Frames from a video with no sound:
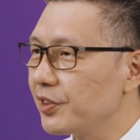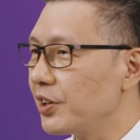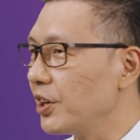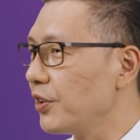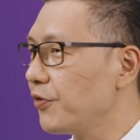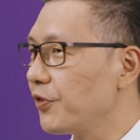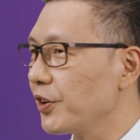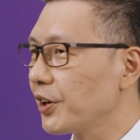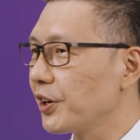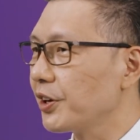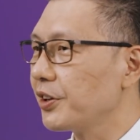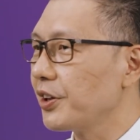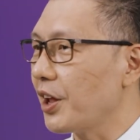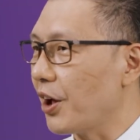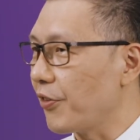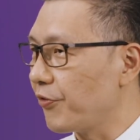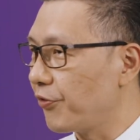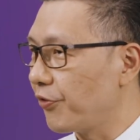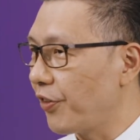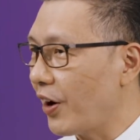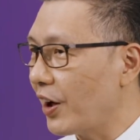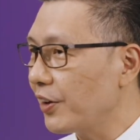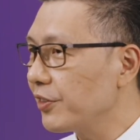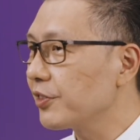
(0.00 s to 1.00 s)
significant
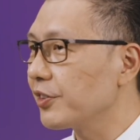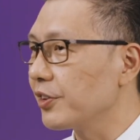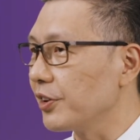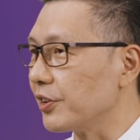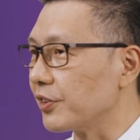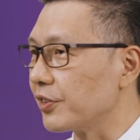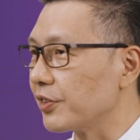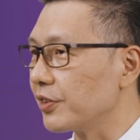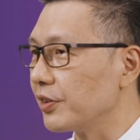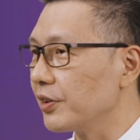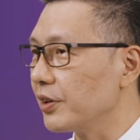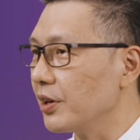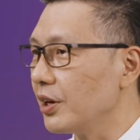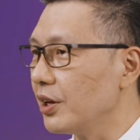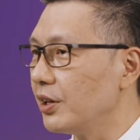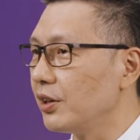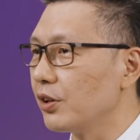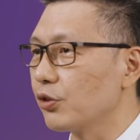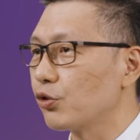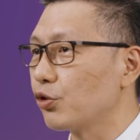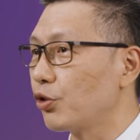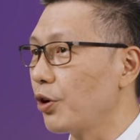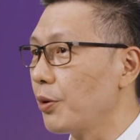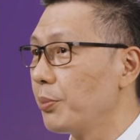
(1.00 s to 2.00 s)
advances in
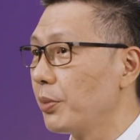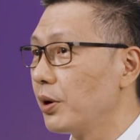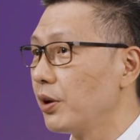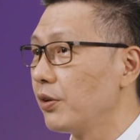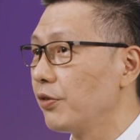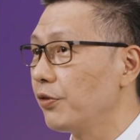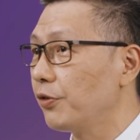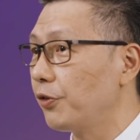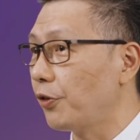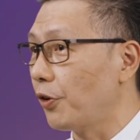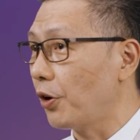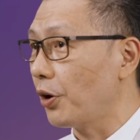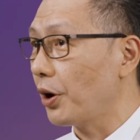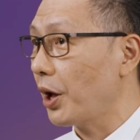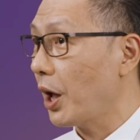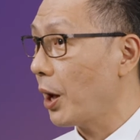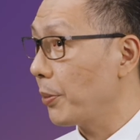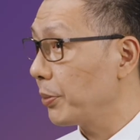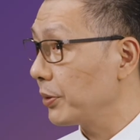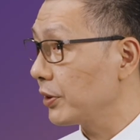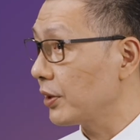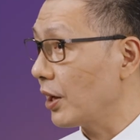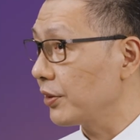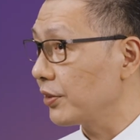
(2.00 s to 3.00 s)
the treatment for
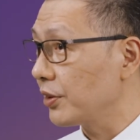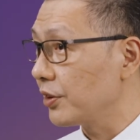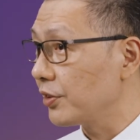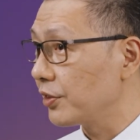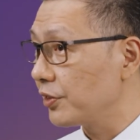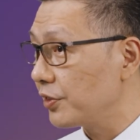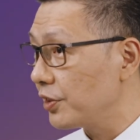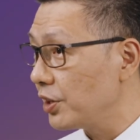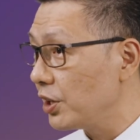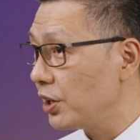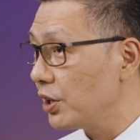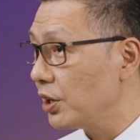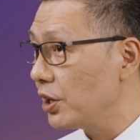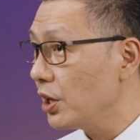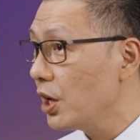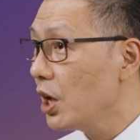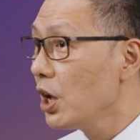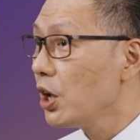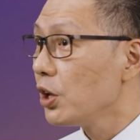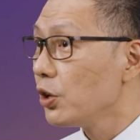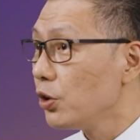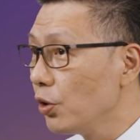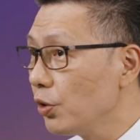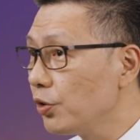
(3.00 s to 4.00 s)
hepatitis C
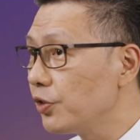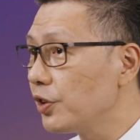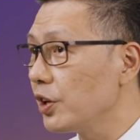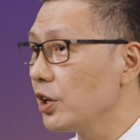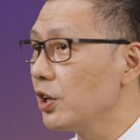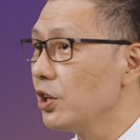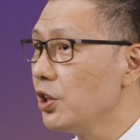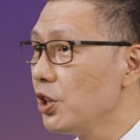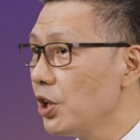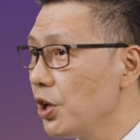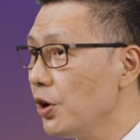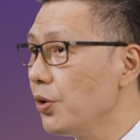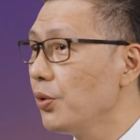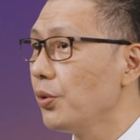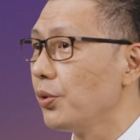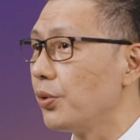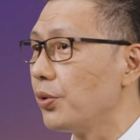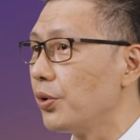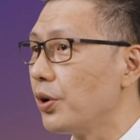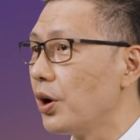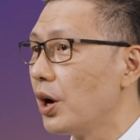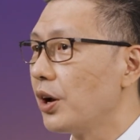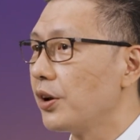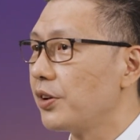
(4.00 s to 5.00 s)
using
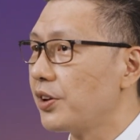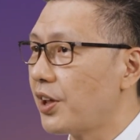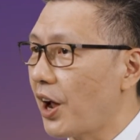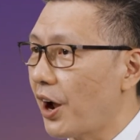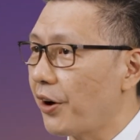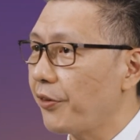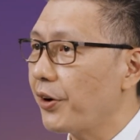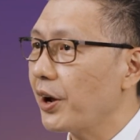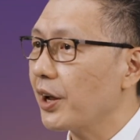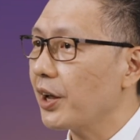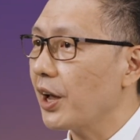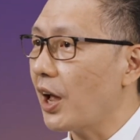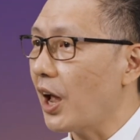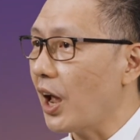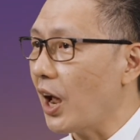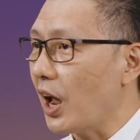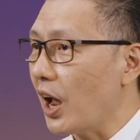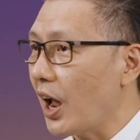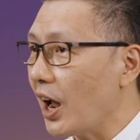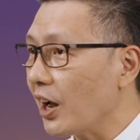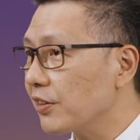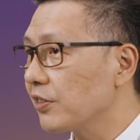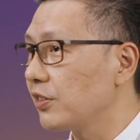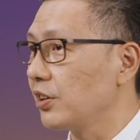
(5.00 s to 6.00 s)
new
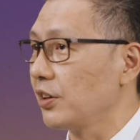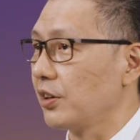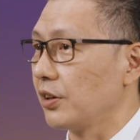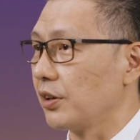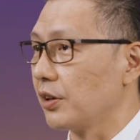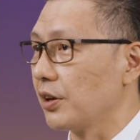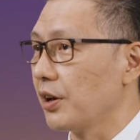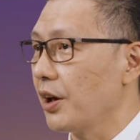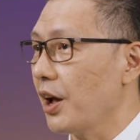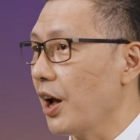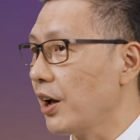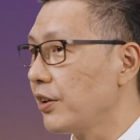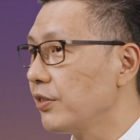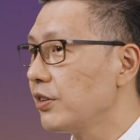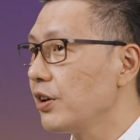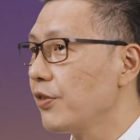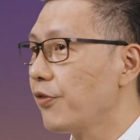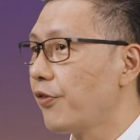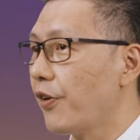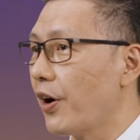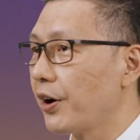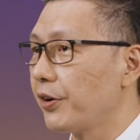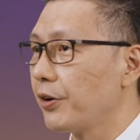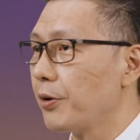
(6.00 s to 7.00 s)
direct-acting
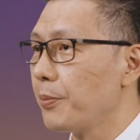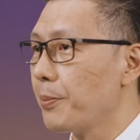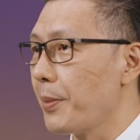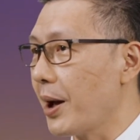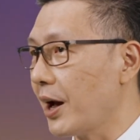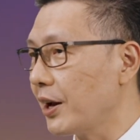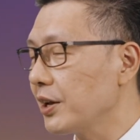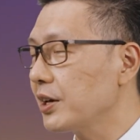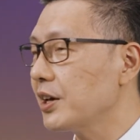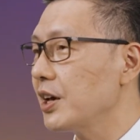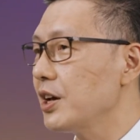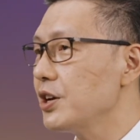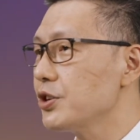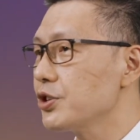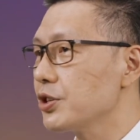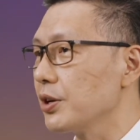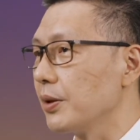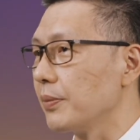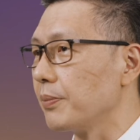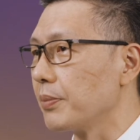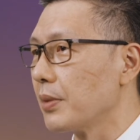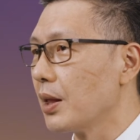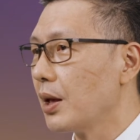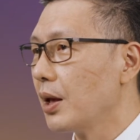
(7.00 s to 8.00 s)
antiviral
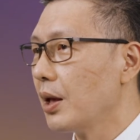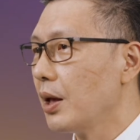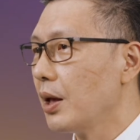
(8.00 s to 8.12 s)
medication,